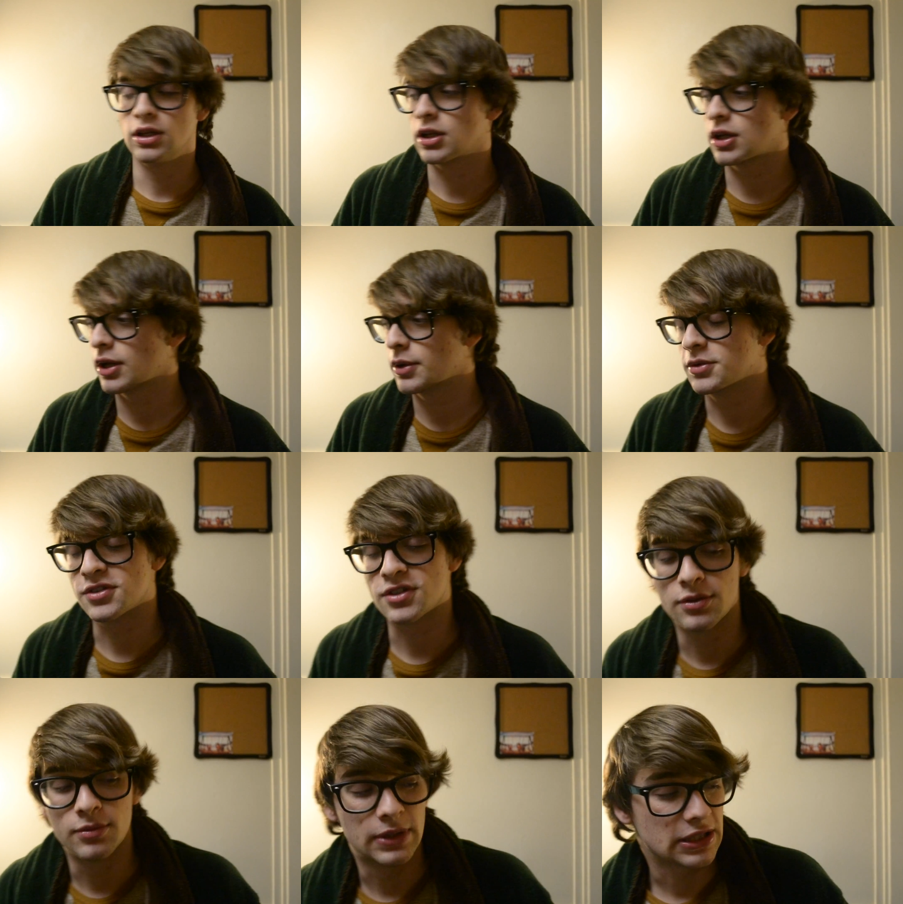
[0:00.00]
Look, I
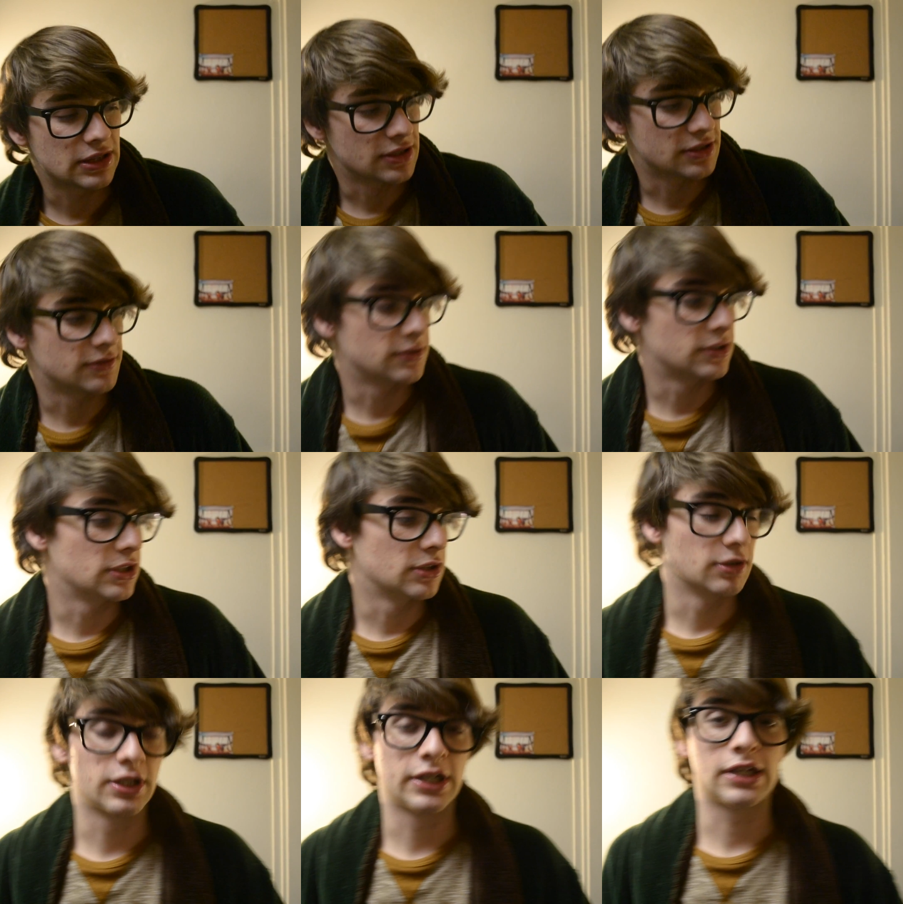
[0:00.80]
was gonna make this
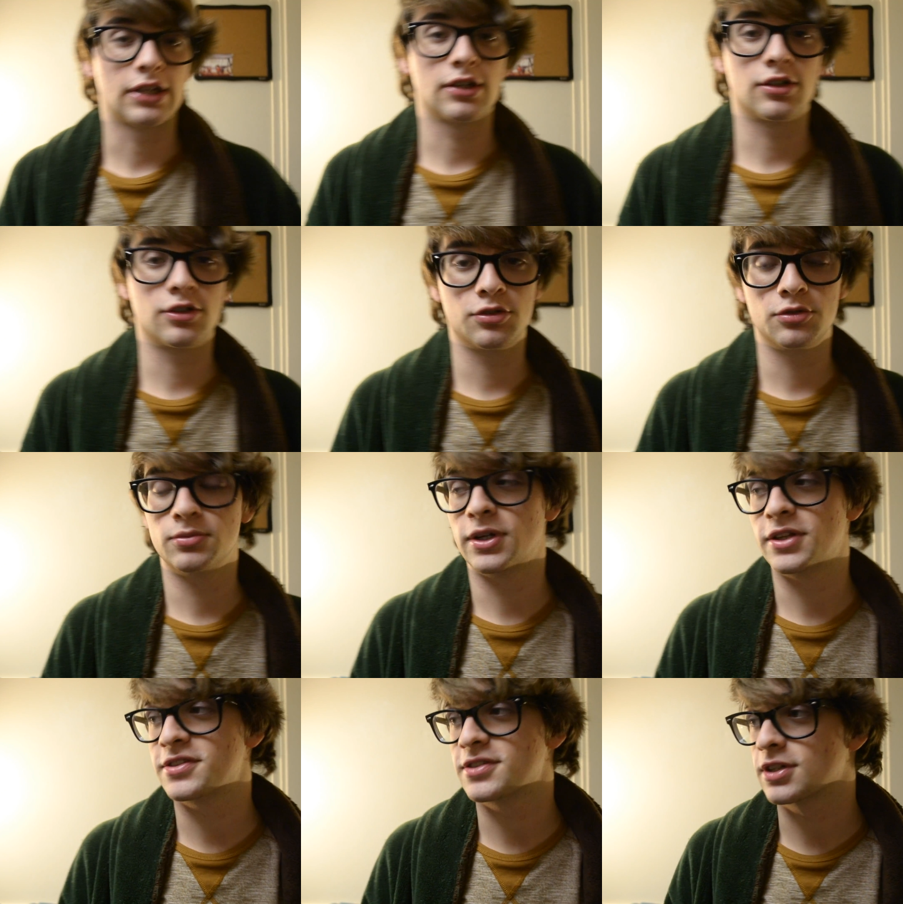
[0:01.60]
video like 2
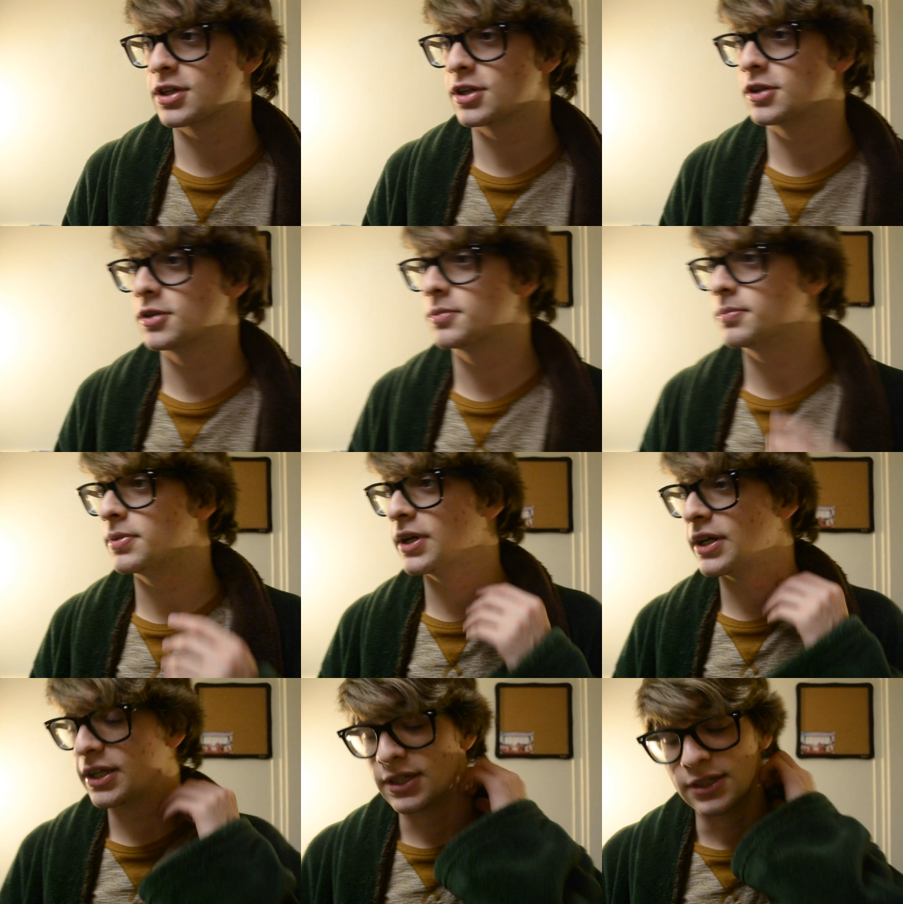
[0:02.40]
months ago,
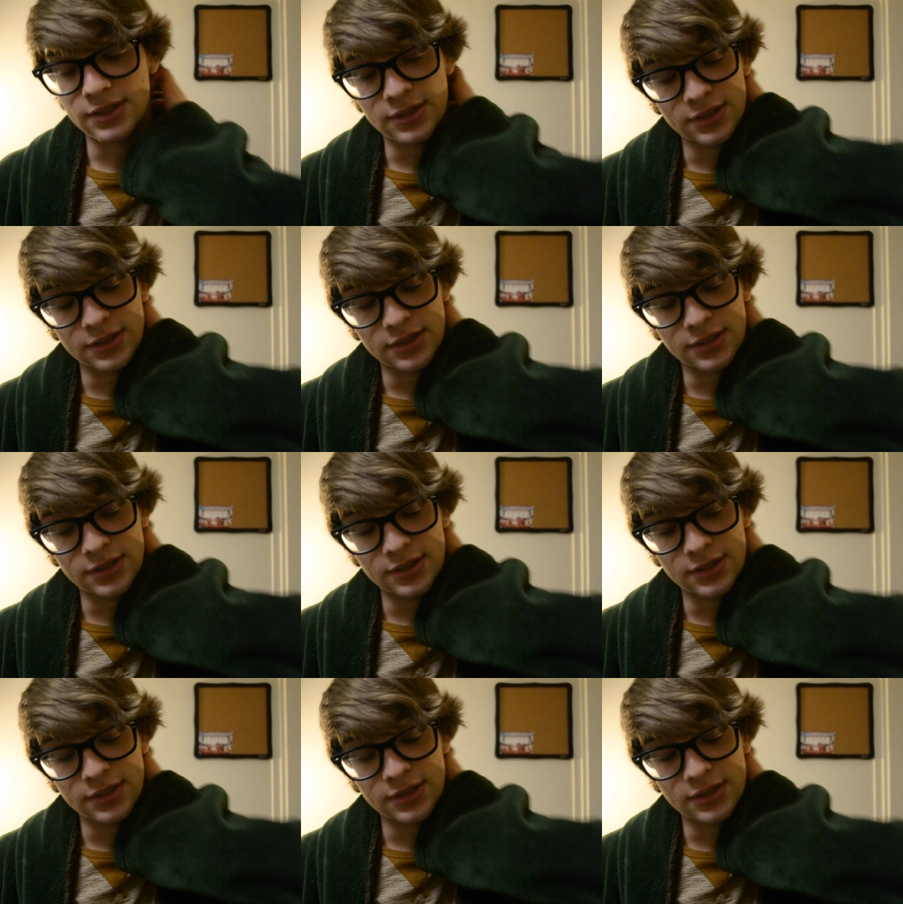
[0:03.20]
but